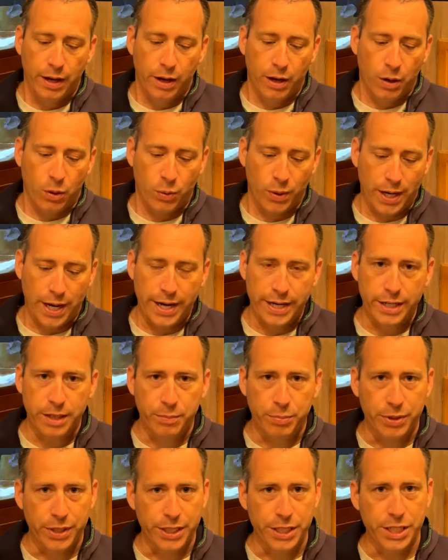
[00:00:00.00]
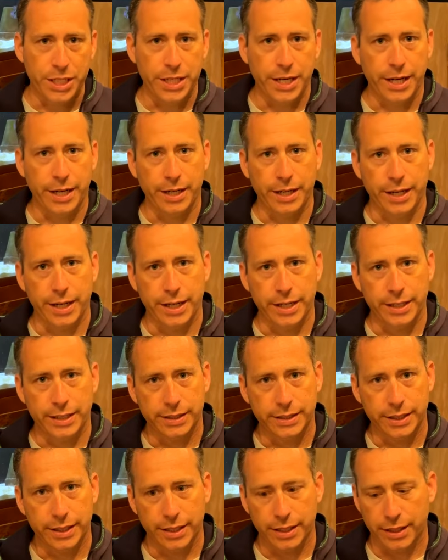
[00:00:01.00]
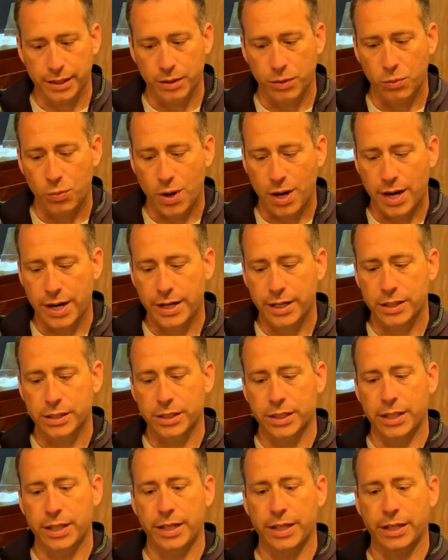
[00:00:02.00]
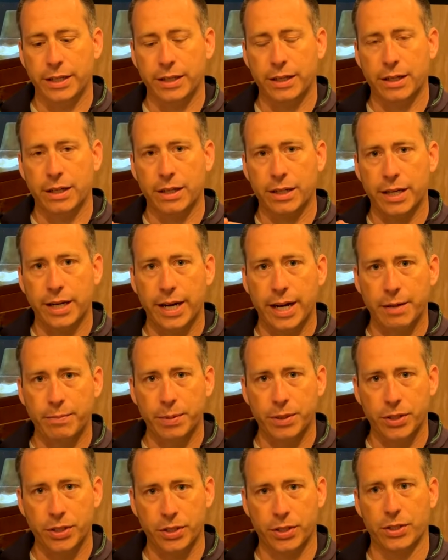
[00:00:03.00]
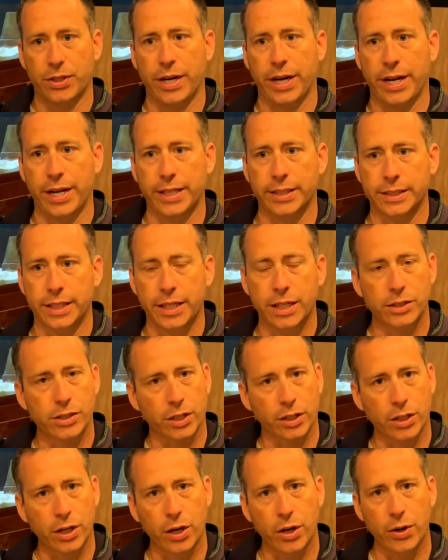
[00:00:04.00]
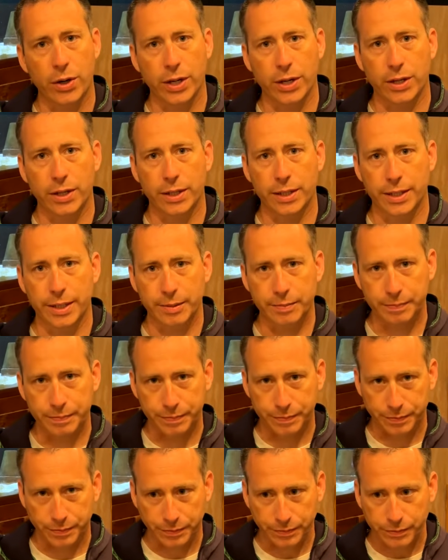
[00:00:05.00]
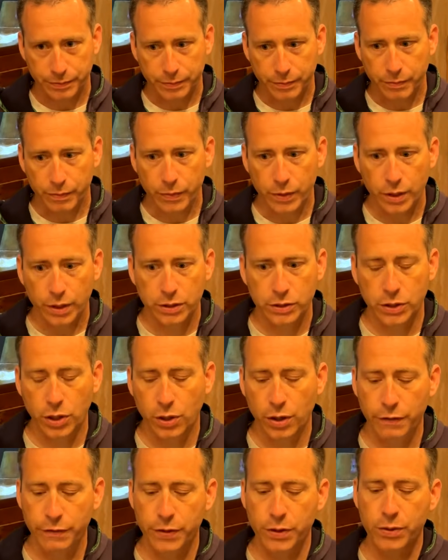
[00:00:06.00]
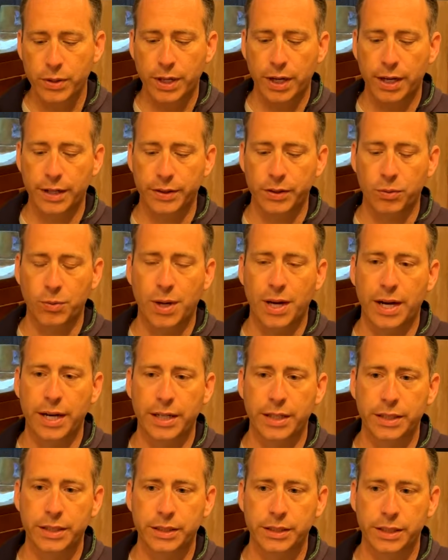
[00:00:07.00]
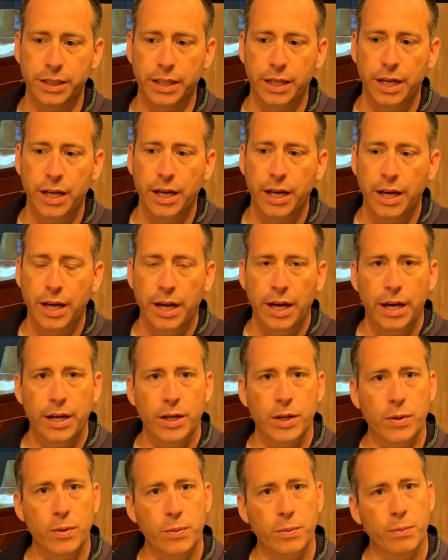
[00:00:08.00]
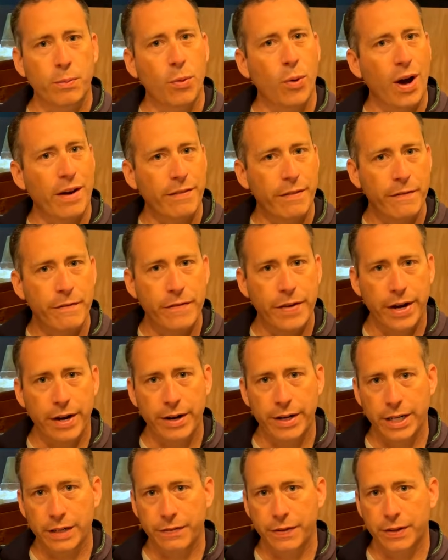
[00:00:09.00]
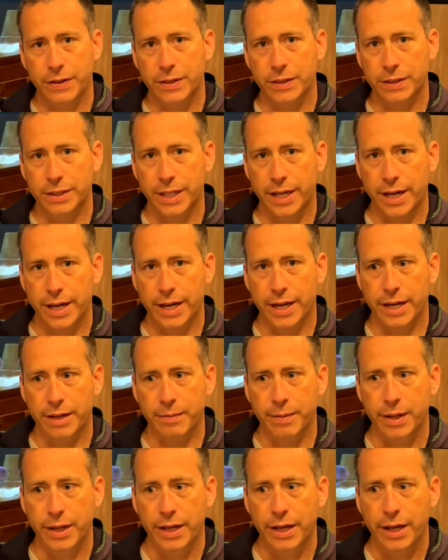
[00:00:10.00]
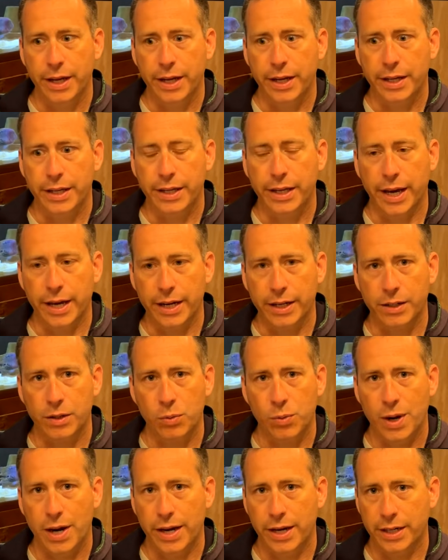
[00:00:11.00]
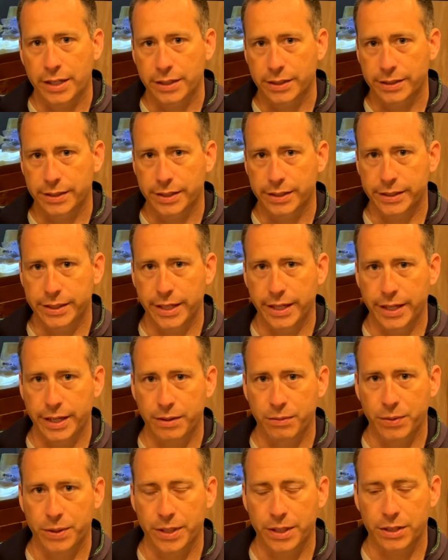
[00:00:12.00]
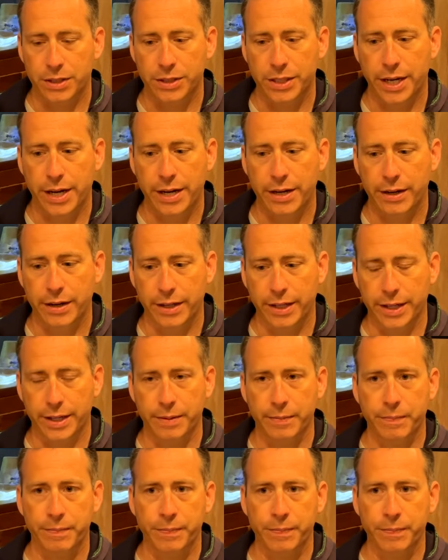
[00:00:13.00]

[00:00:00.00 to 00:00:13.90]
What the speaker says: What I didn't appreciate is the wires in here are copper strands and there's a coating on them. So if you cut the wires, you will have a very difficult time getting the wires to tin when you're soldering them.